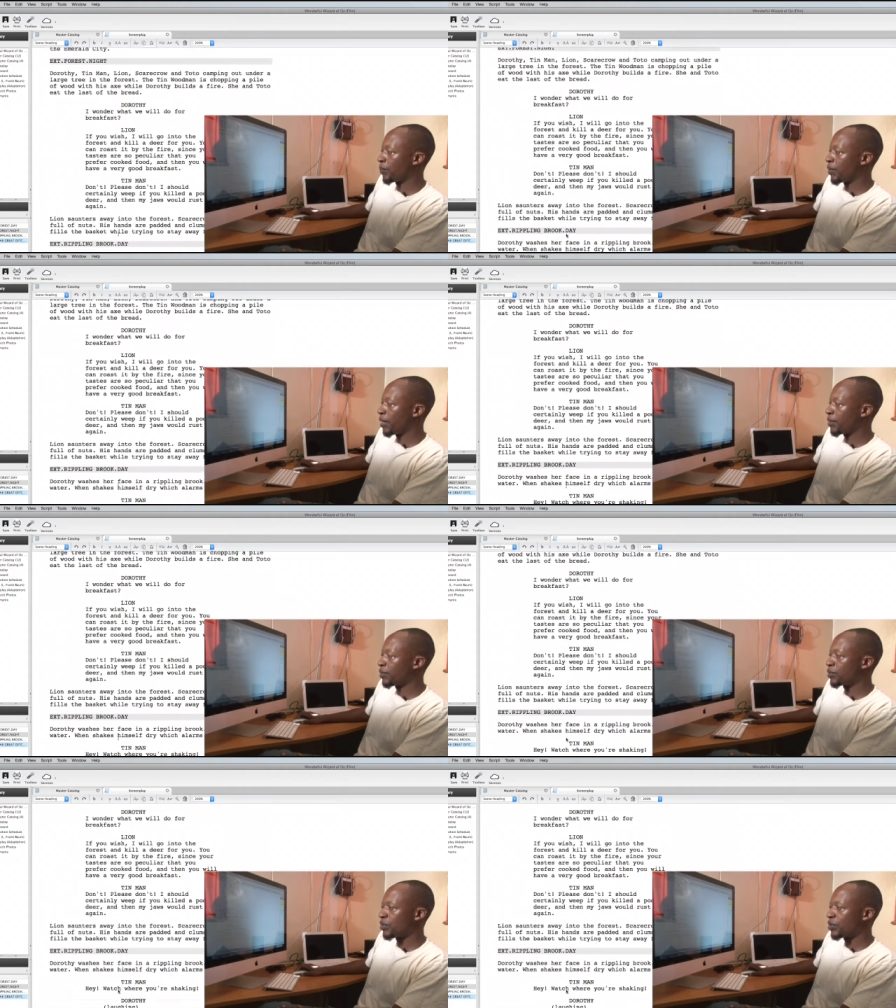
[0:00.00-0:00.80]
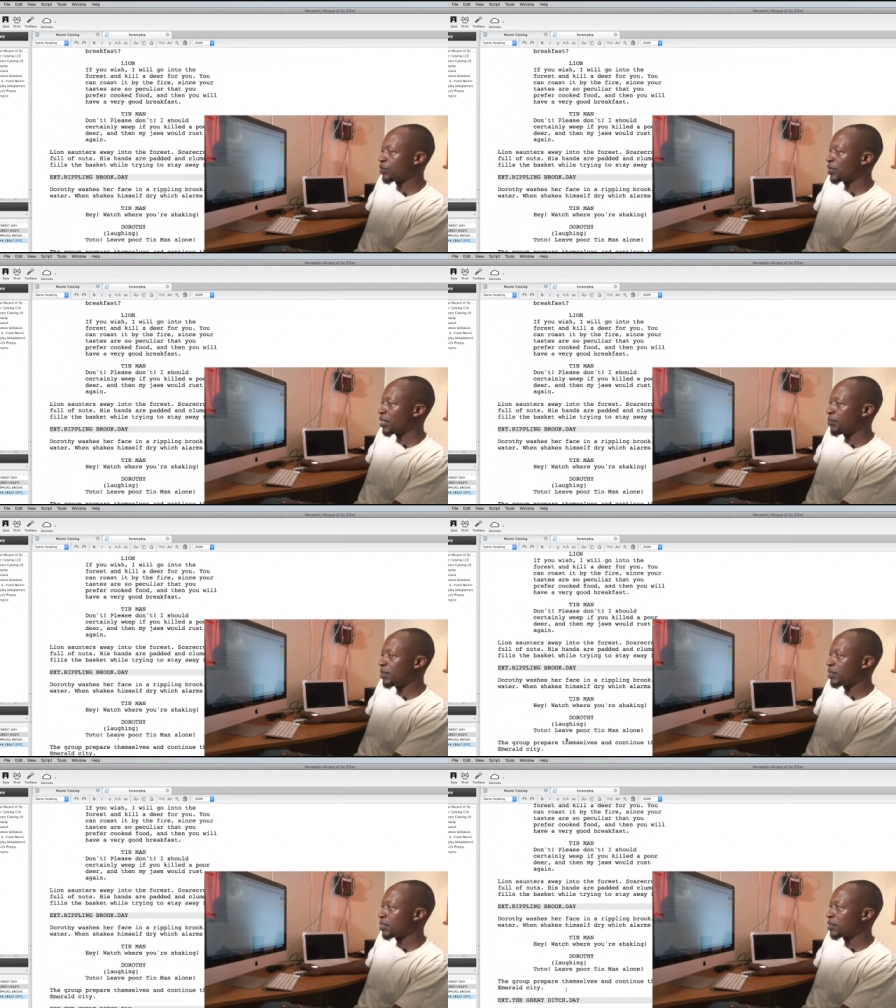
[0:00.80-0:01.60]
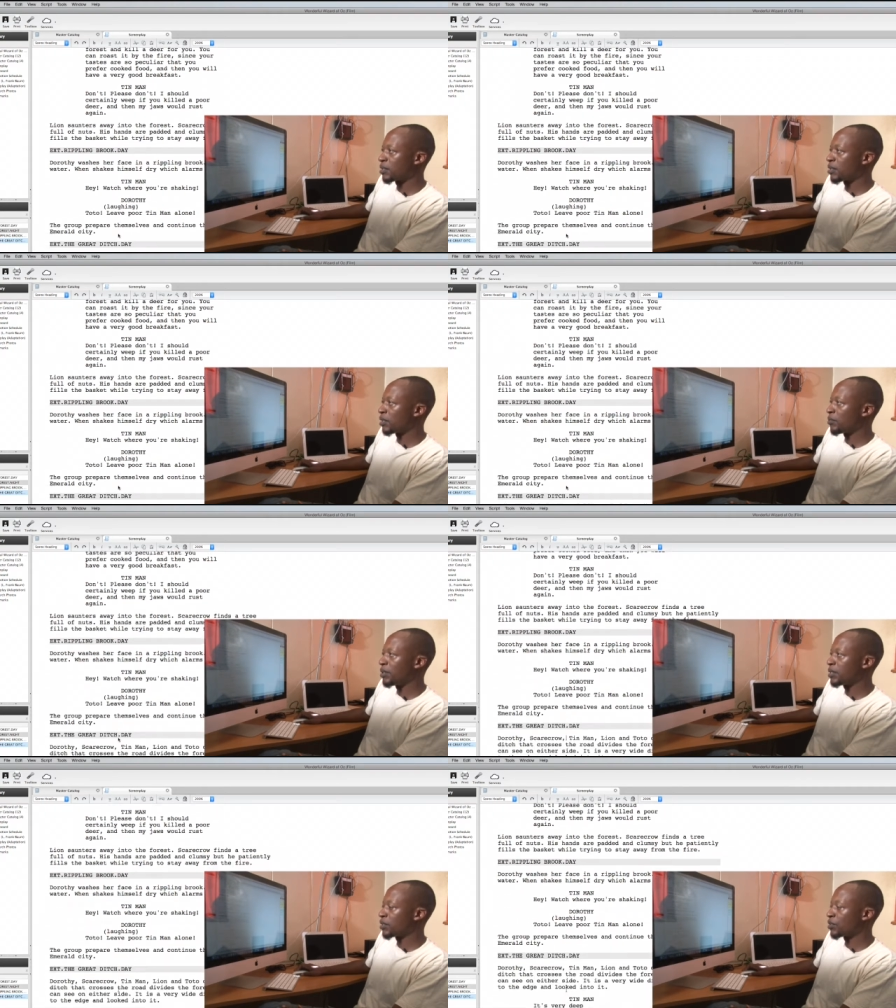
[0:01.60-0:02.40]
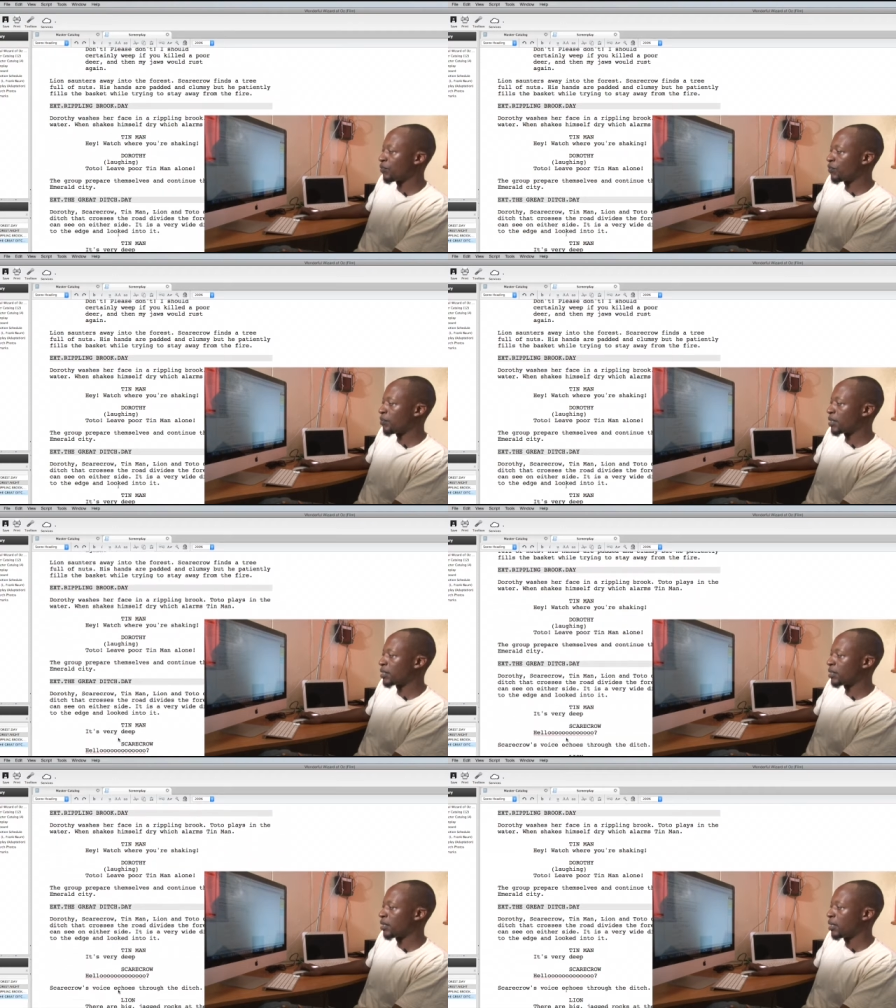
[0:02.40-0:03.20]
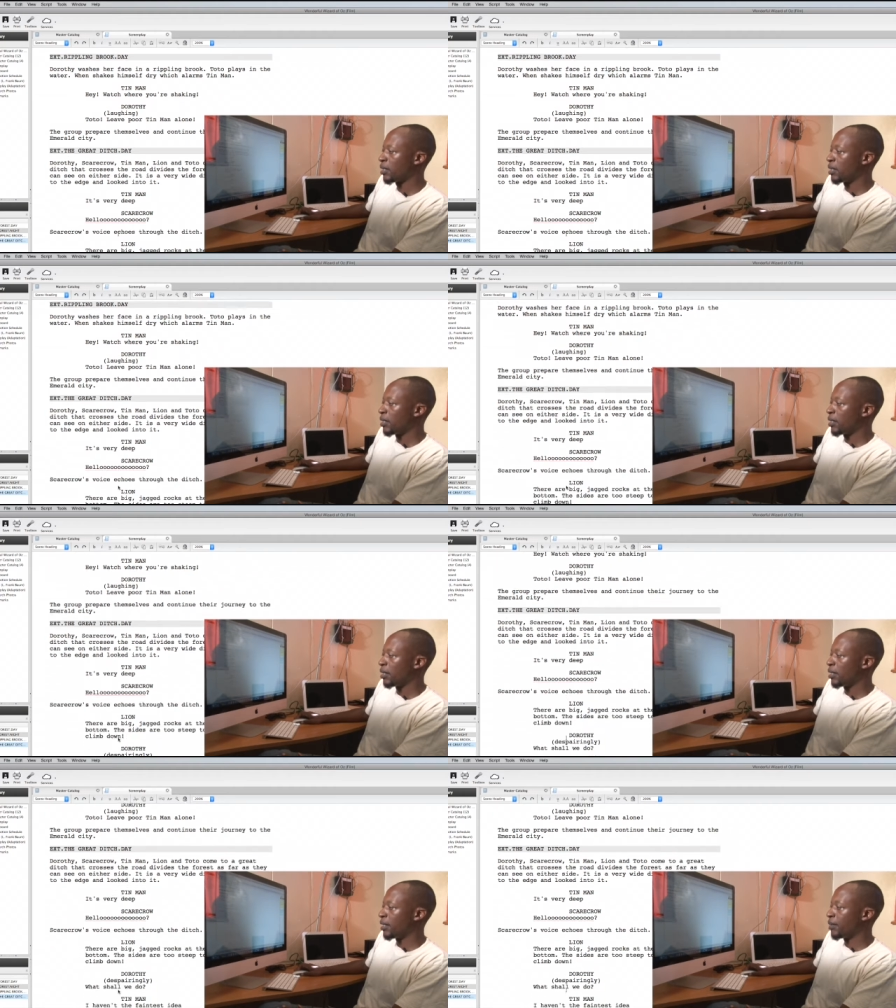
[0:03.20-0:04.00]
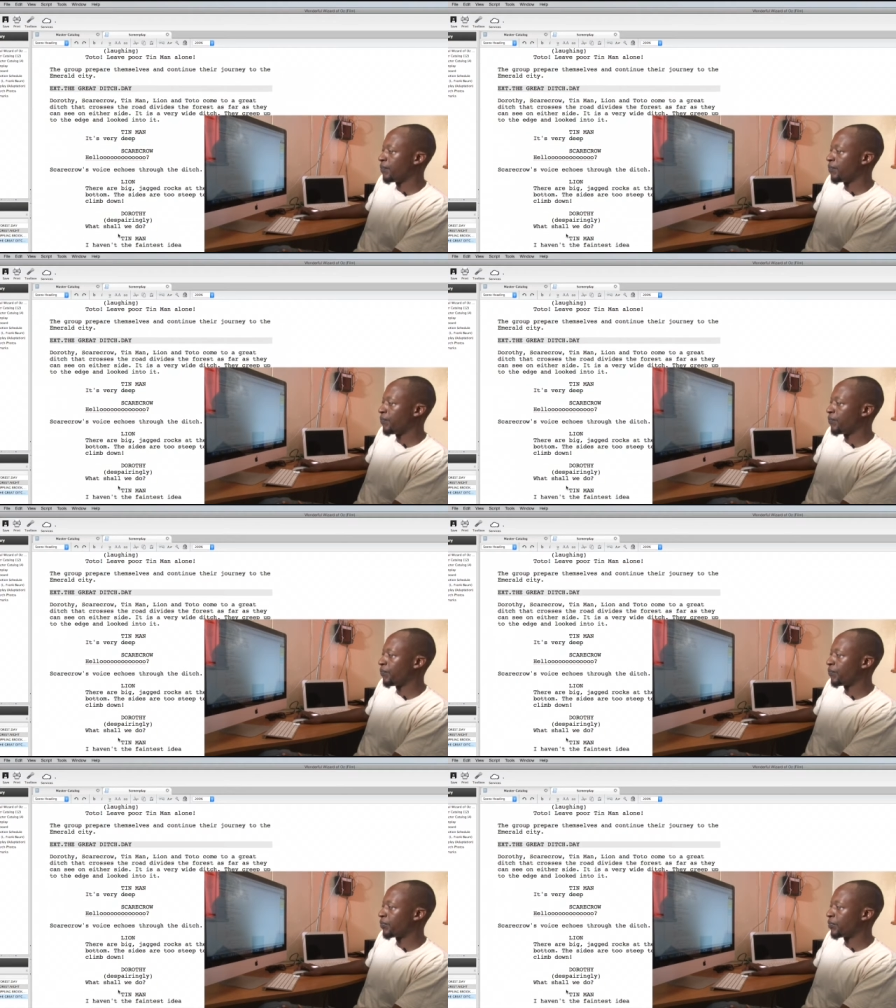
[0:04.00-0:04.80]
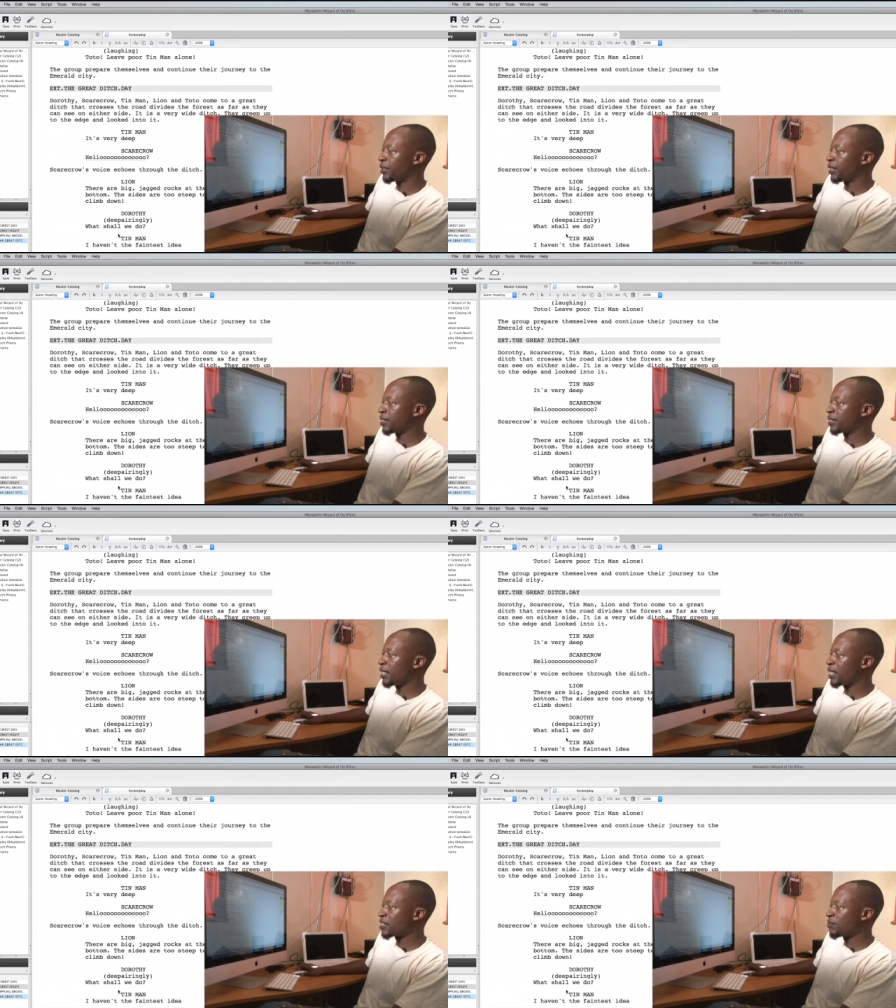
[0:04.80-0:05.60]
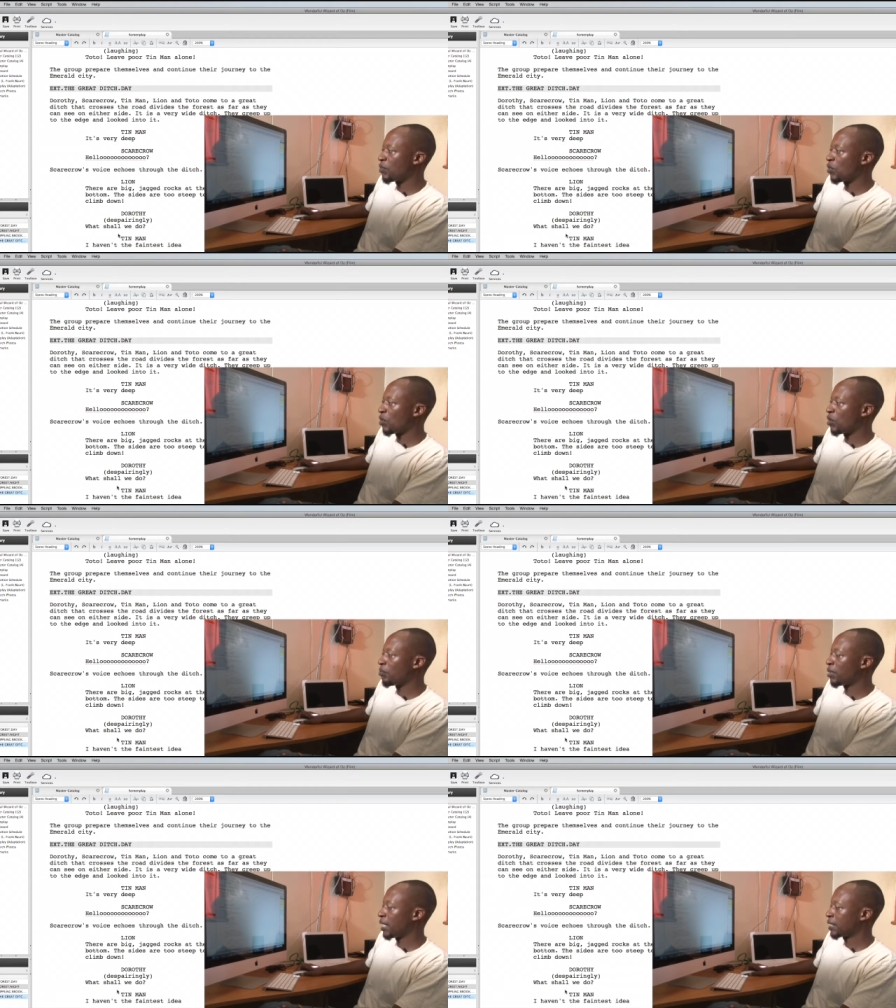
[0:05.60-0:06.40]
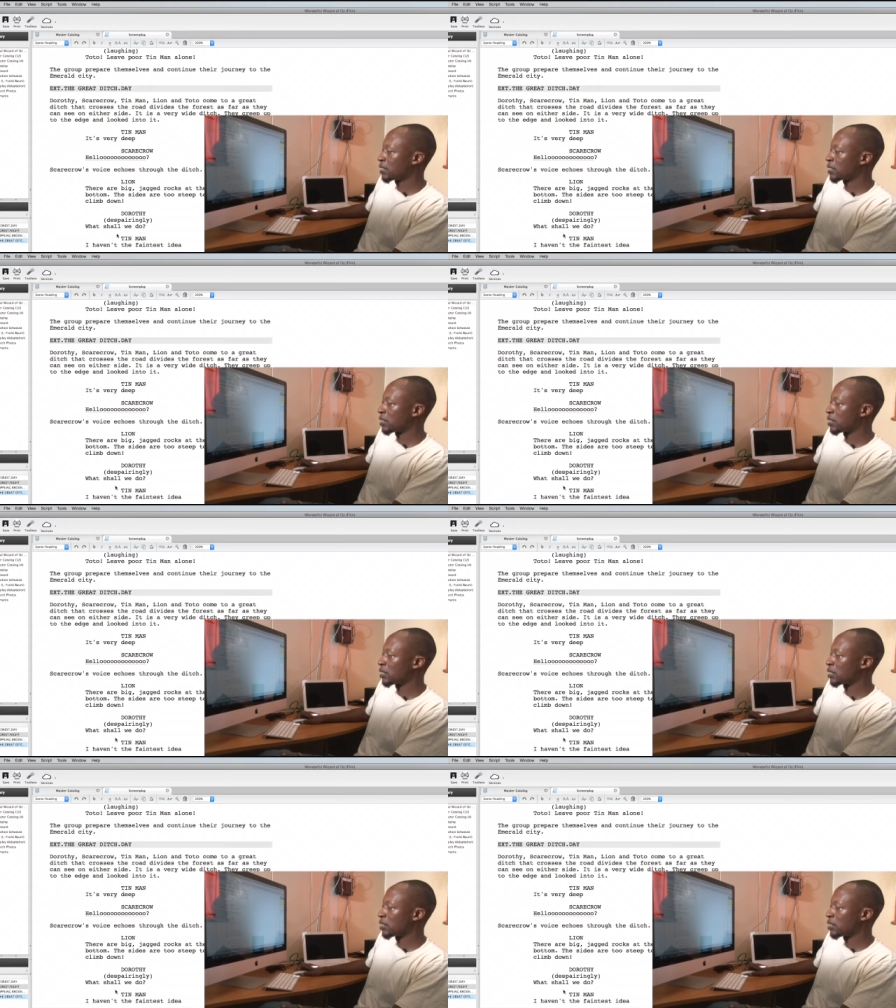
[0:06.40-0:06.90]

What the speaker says: Yeah, those are the basics of formatting. It gets more complex